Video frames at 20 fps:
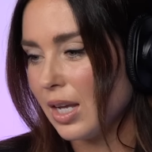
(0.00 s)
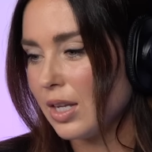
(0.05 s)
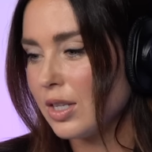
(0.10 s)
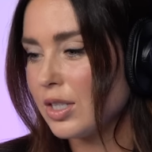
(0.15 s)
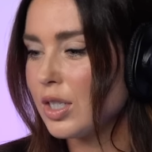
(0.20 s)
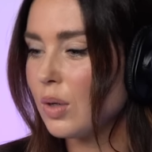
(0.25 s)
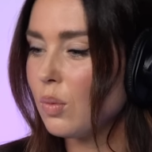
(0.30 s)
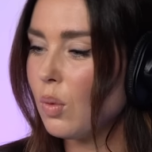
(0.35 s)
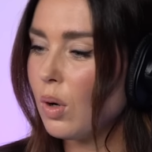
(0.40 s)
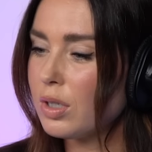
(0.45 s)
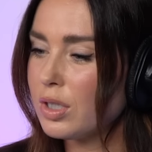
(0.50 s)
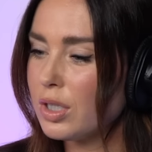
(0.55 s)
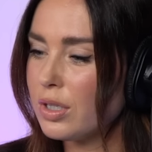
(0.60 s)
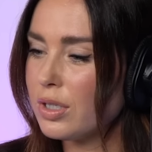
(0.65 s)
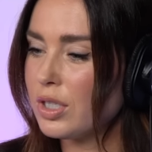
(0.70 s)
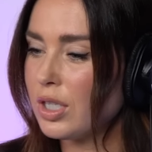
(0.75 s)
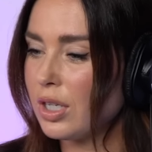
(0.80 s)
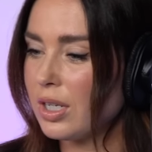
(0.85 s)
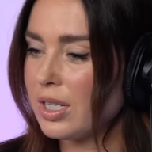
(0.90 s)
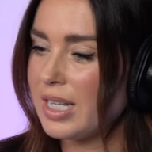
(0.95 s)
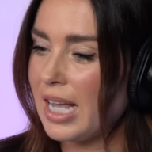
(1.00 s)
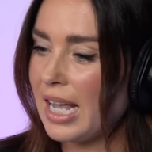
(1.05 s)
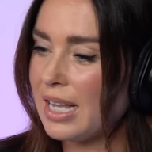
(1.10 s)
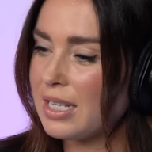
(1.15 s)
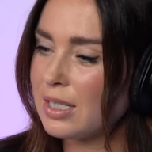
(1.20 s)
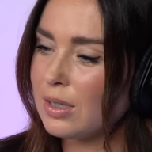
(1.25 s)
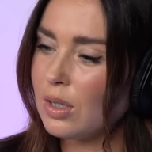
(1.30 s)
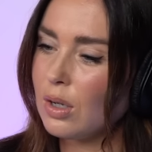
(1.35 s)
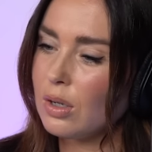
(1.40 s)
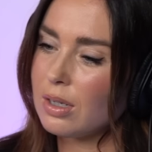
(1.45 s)
So what does
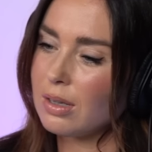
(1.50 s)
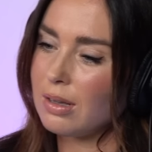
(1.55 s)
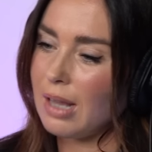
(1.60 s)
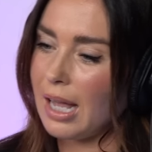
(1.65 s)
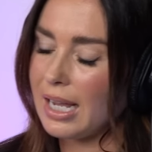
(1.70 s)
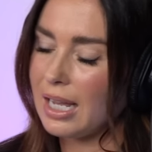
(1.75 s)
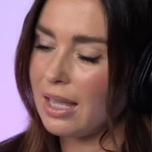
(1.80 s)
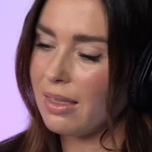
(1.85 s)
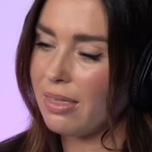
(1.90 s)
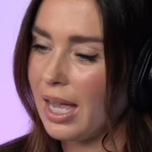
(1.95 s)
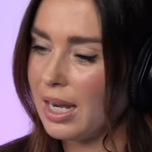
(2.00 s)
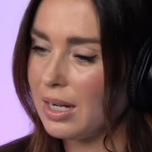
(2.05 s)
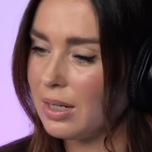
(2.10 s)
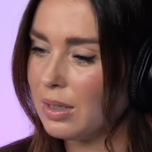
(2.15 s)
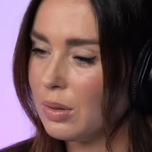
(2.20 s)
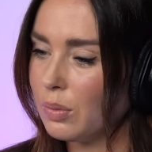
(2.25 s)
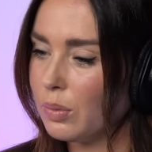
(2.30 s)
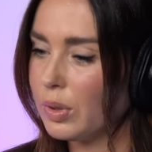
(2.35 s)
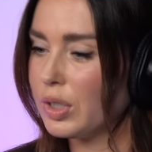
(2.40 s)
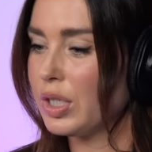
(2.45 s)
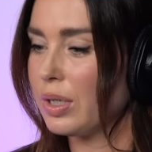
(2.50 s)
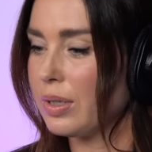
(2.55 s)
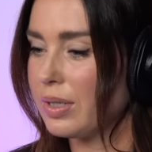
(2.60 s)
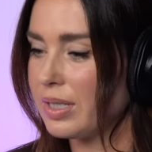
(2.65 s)
success look like then, would you